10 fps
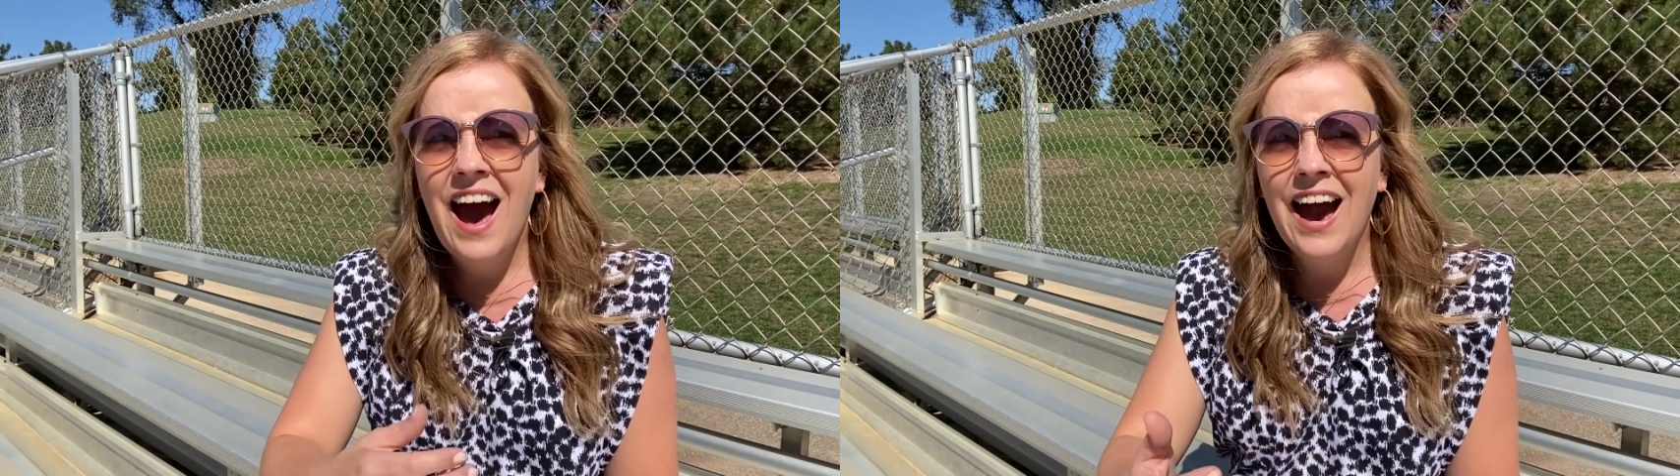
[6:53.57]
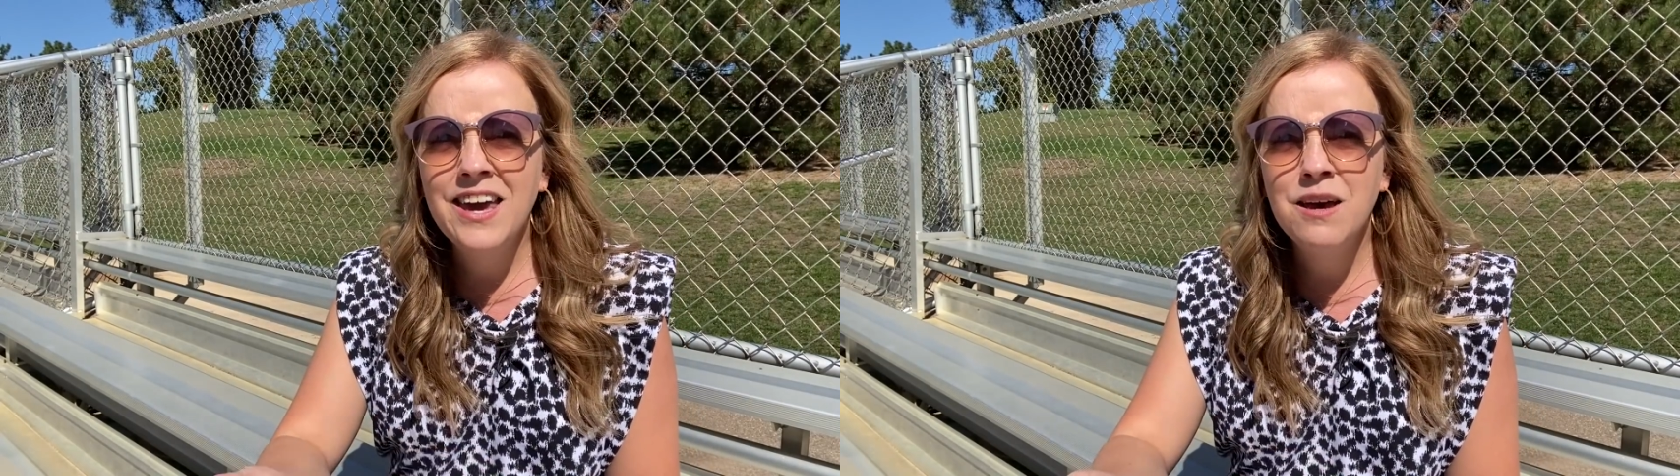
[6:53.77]

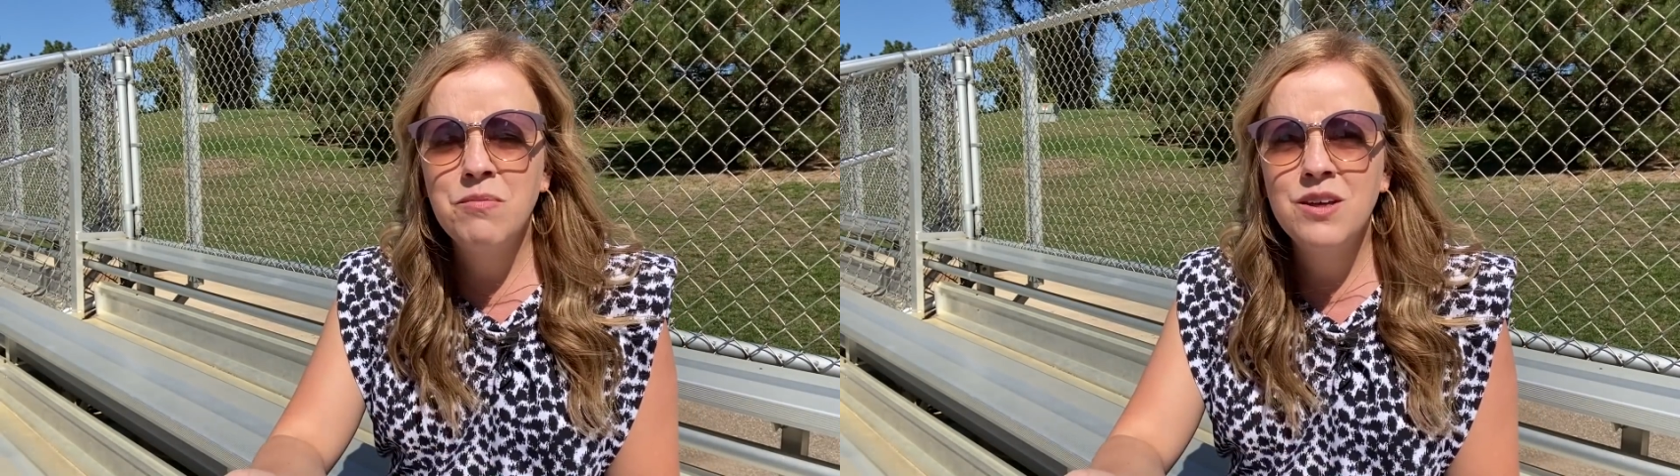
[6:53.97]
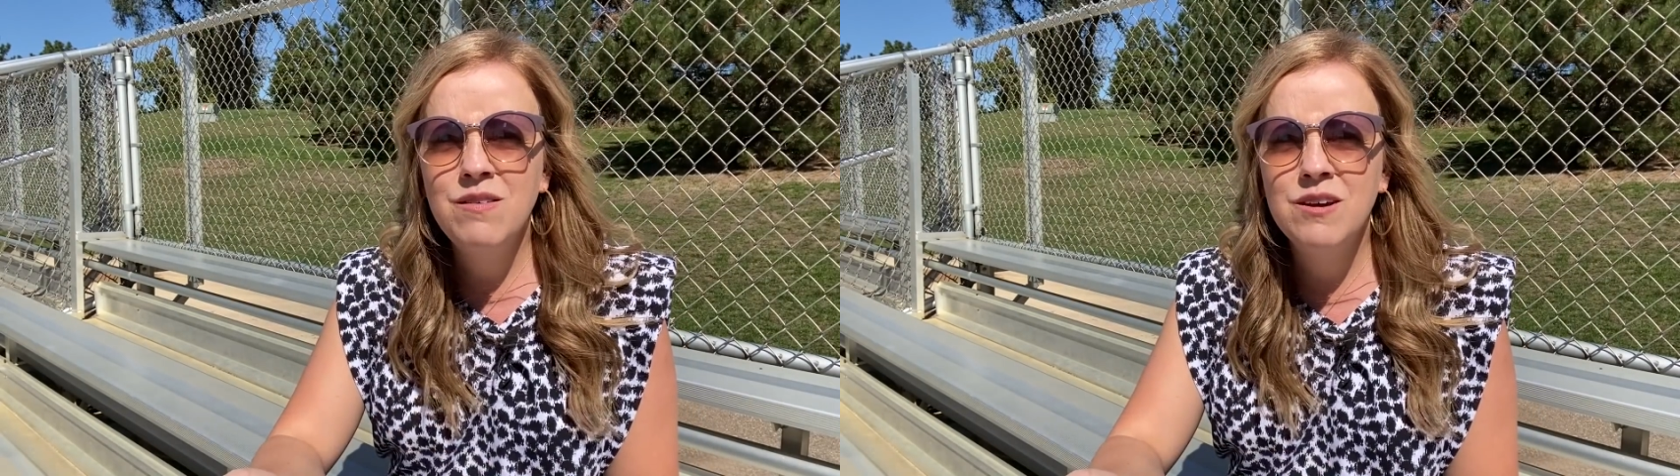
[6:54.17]
I can't
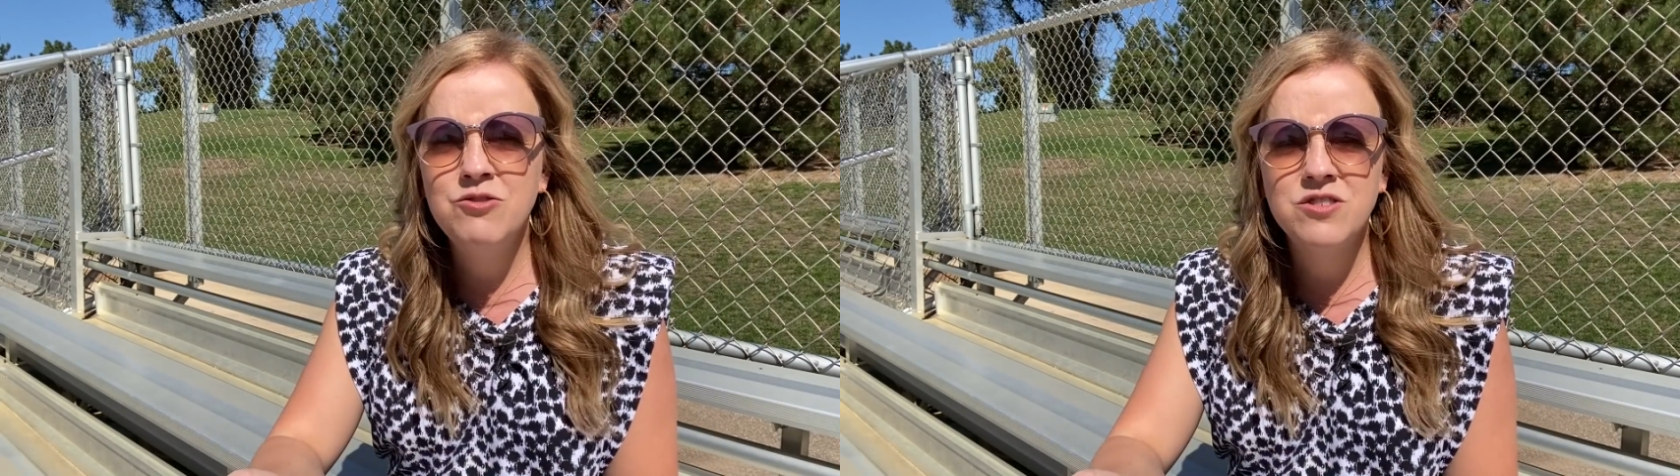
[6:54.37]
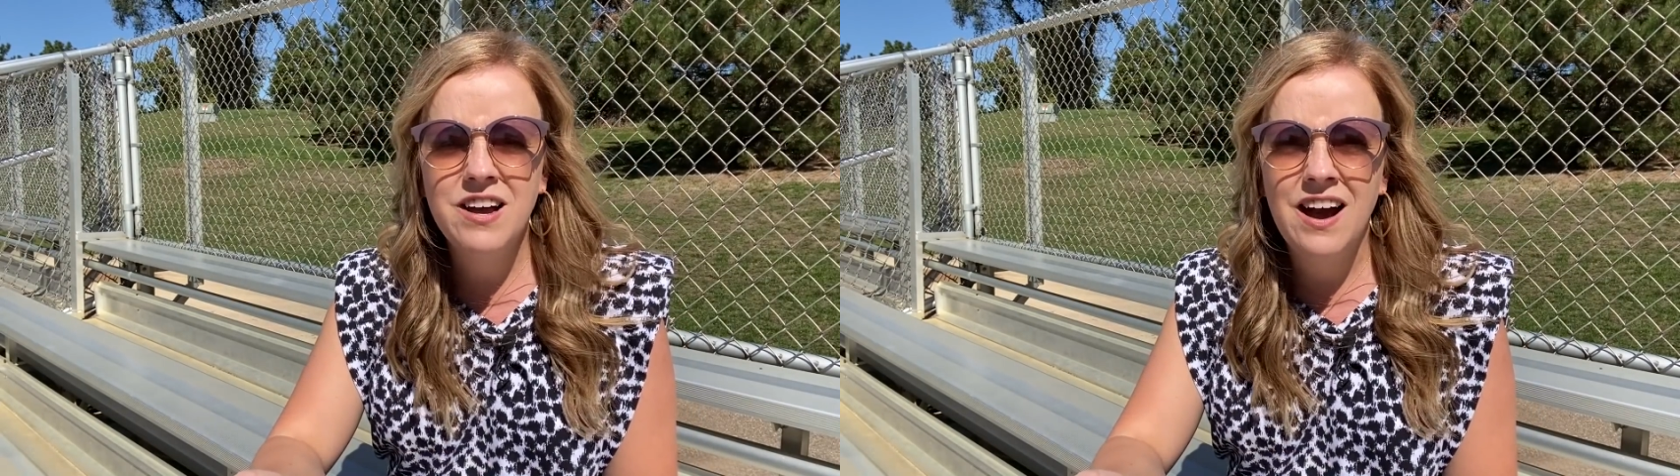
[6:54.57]
believe you
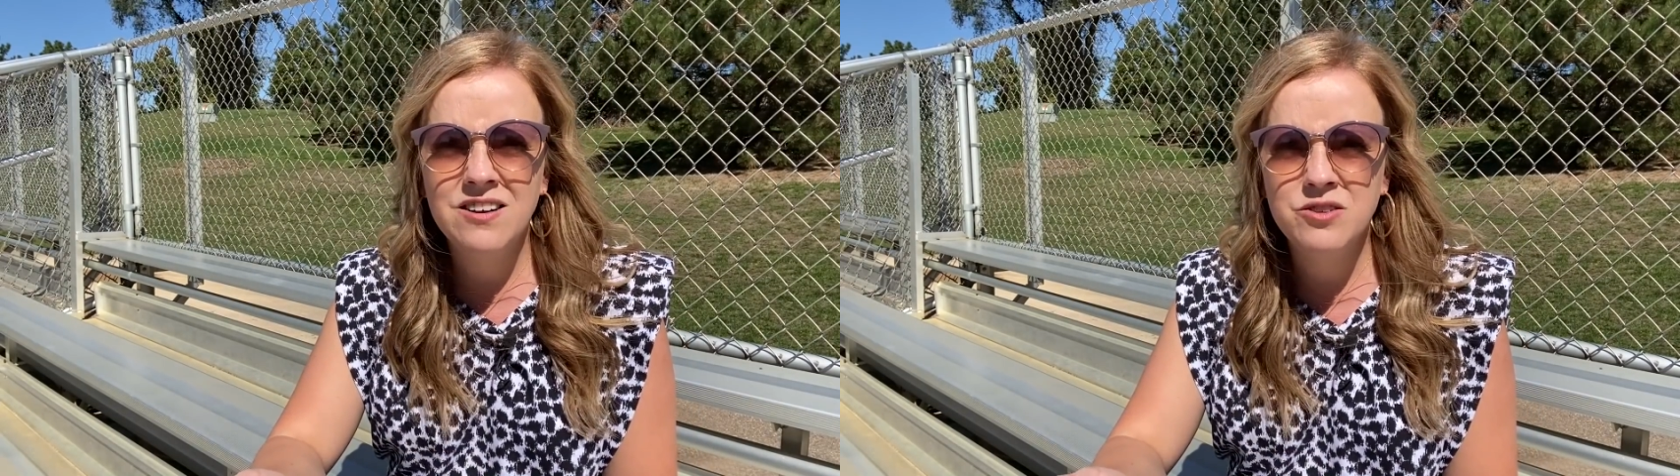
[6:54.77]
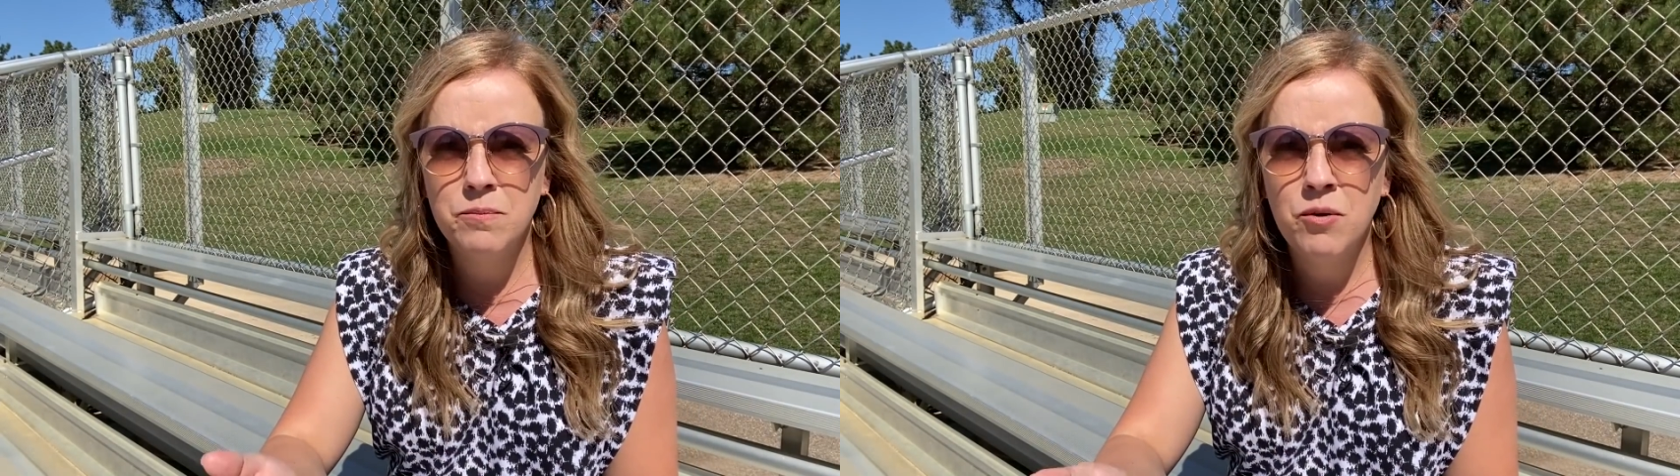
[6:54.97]
just
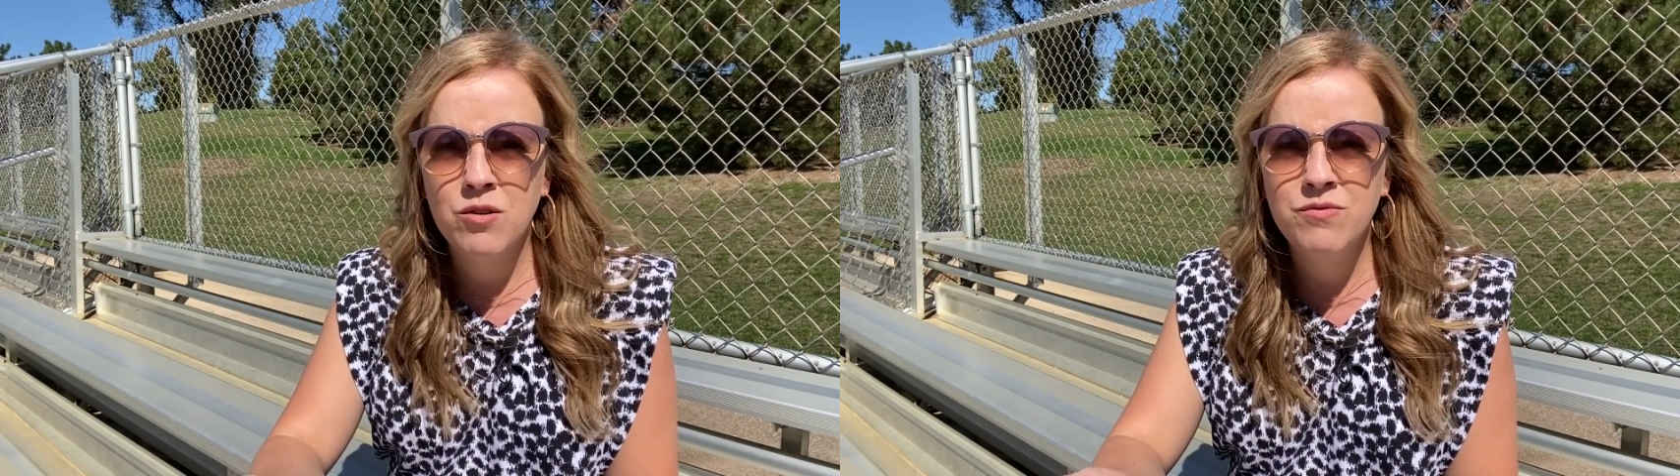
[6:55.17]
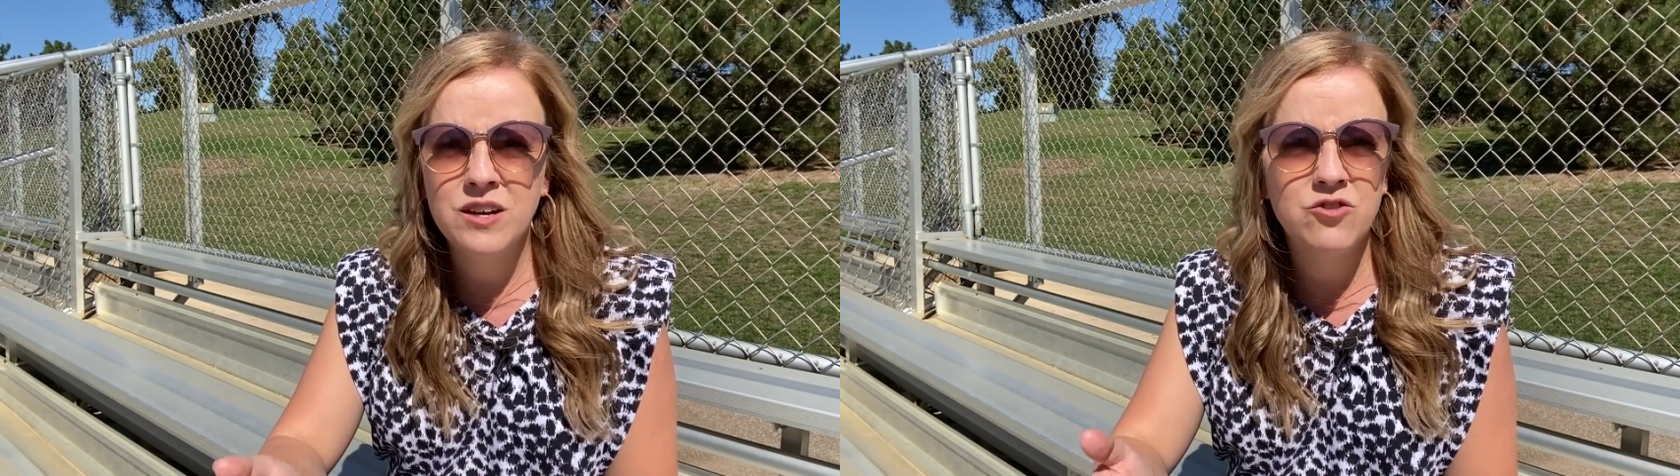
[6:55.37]
asked a
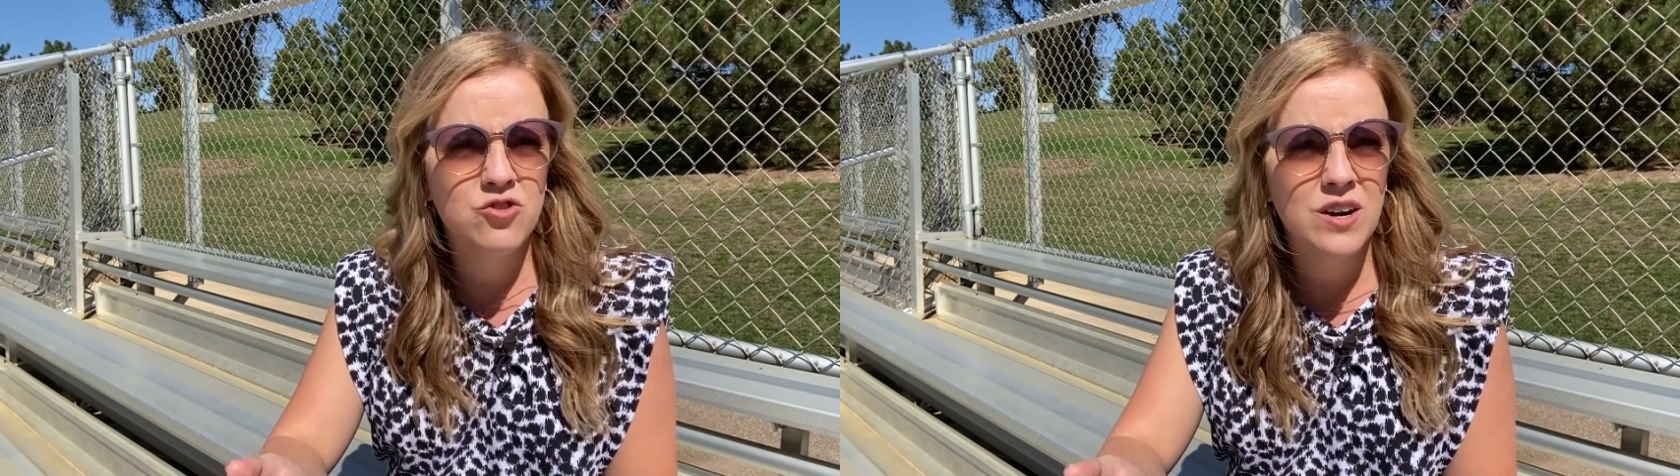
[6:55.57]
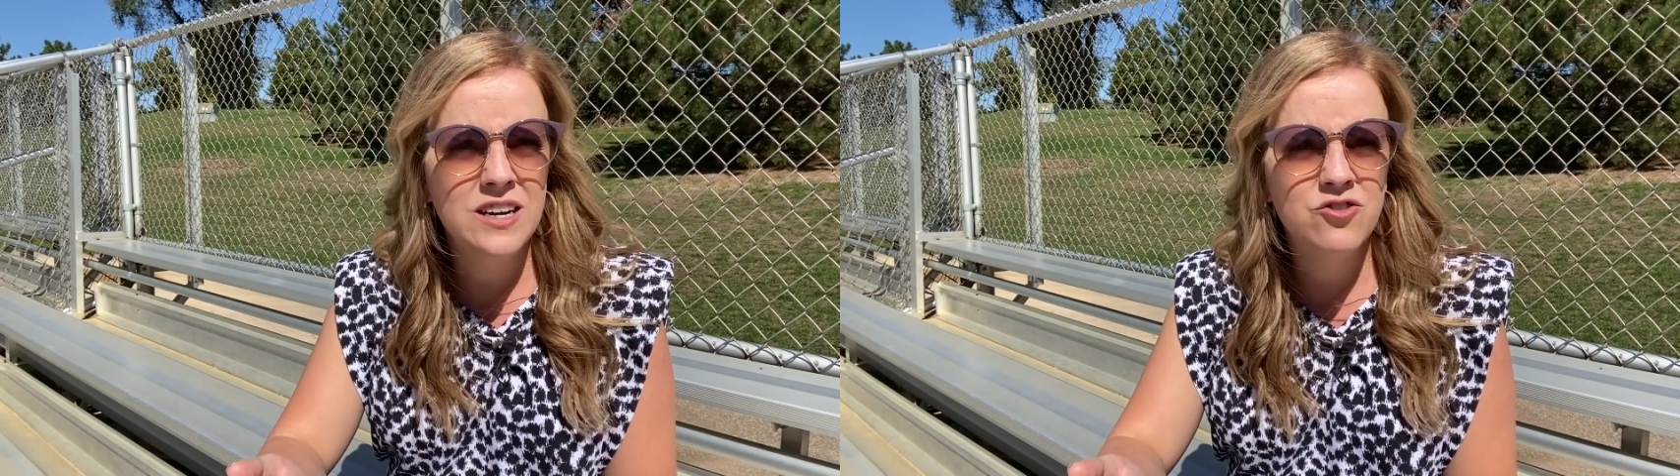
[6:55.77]
perfect
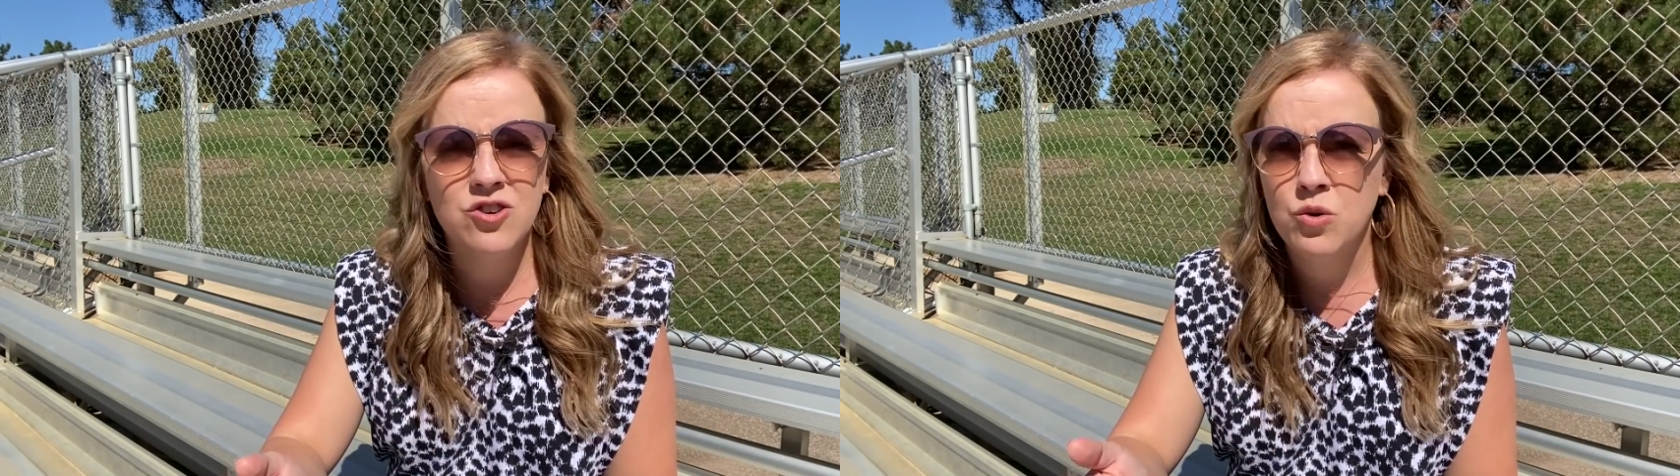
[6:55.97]
stranger